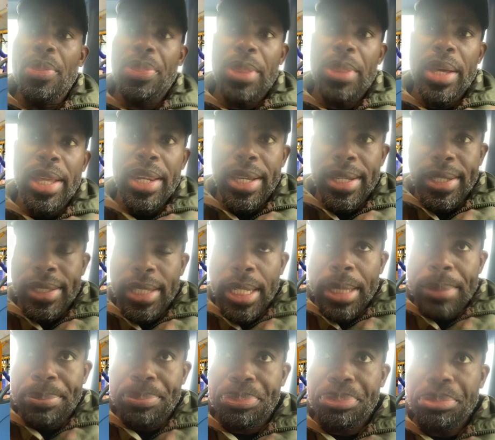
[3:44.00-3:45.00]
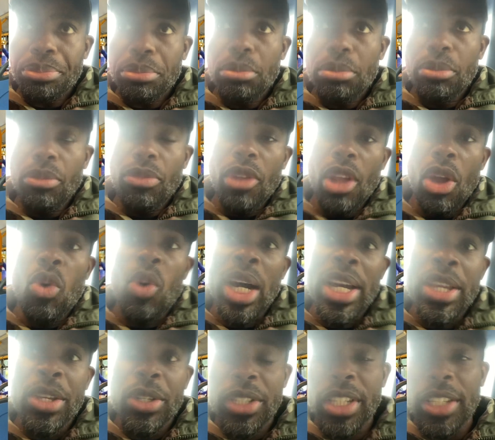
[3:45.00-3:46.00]
thing is,
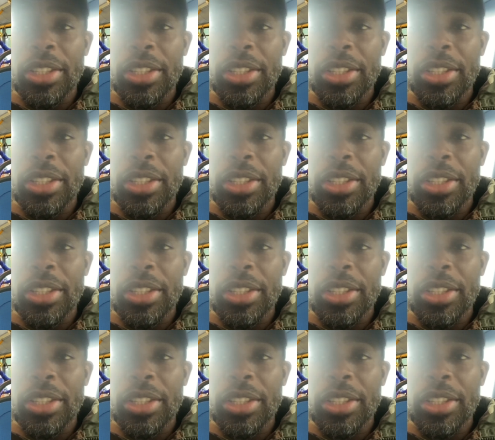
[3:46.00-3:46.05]
while you sit